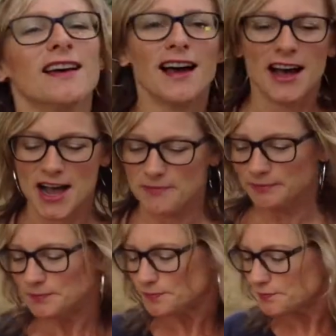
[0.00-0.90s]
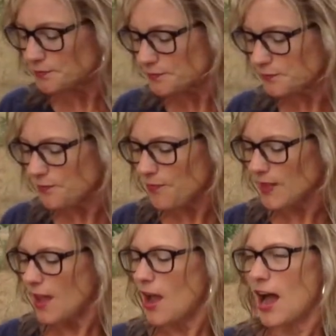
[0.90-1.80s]
I've
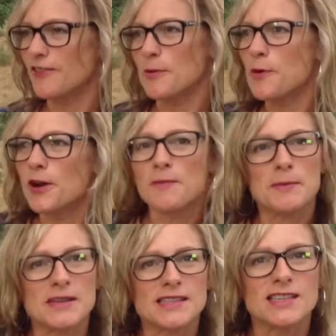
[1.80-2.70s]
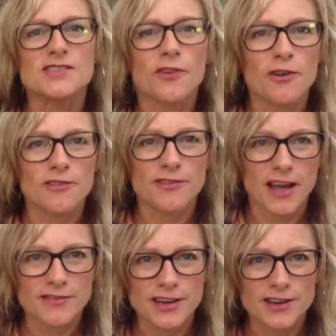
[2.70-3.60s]
operated my business for over
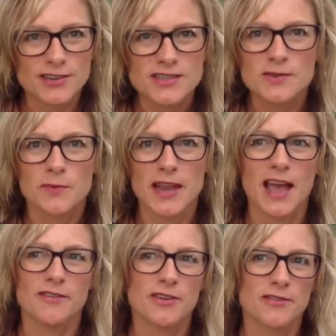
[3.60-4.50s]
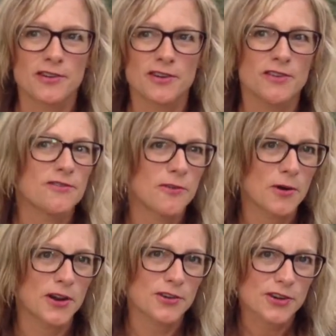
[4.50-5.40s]
5 years. We have over
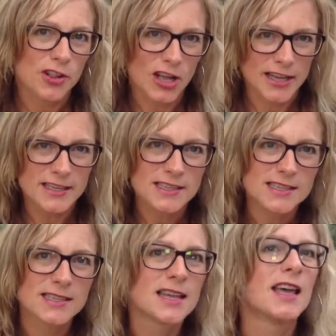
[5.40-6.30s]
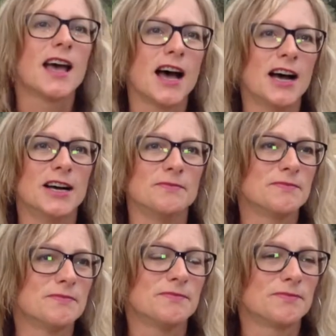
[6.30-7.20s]
400 clients,
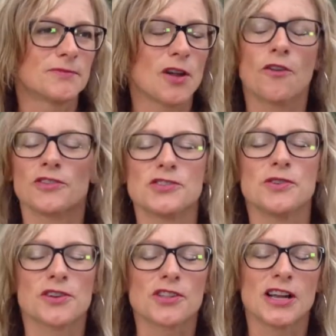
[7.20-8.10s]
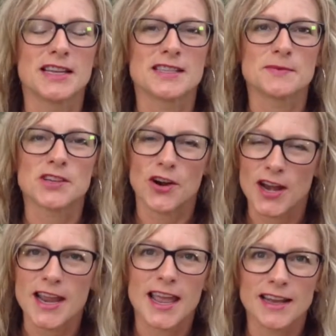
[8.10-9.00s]
over 200 clients,
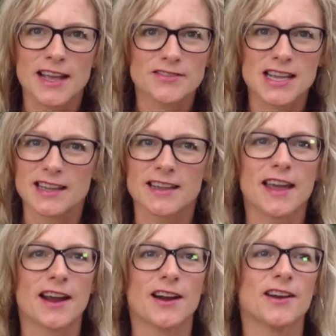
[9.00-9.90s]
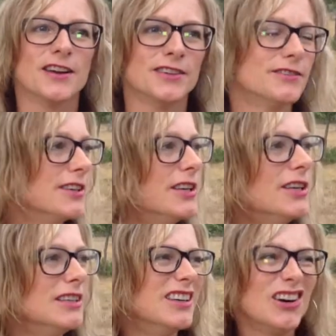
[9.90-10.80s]
and have taken care of
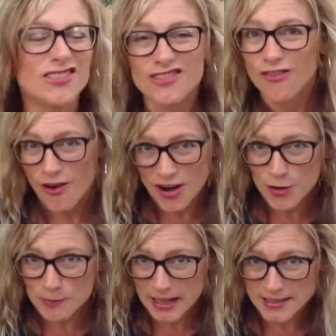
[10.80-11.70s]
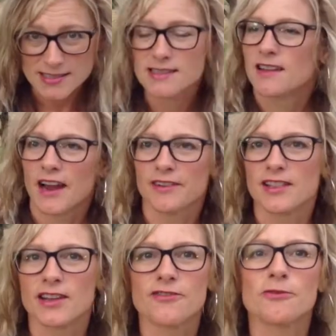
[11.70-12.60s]
over 400 pets.
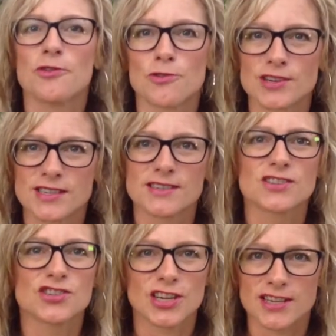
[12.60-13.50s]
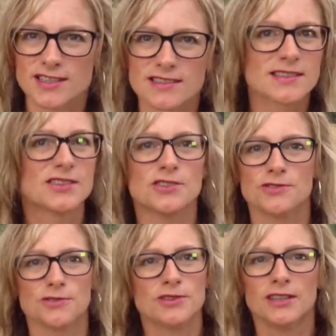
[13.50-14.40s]
Everything from horses and chickens
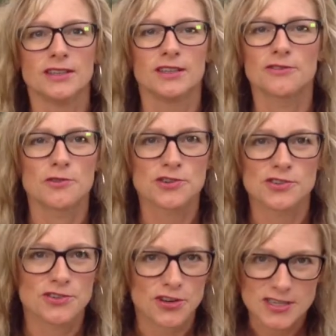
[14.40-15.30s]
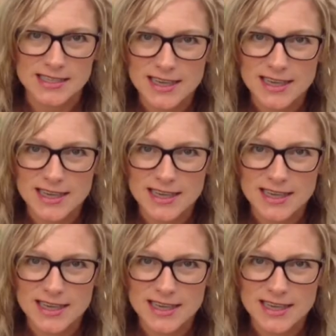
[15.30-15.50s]
to, of course, your dogs and